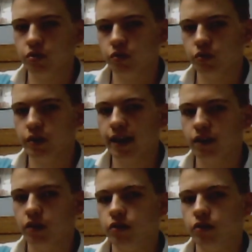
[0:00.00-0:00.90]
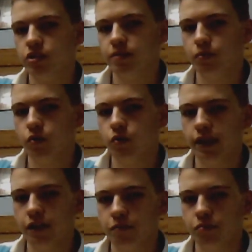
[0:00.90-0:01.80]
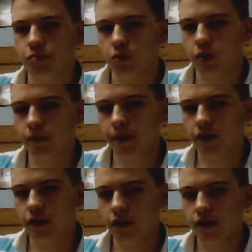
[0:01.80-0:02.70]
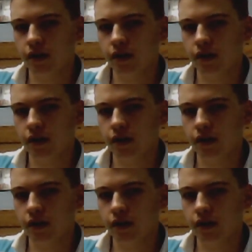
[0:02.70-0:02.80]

So you could add a lot of draw support and it would probably work better,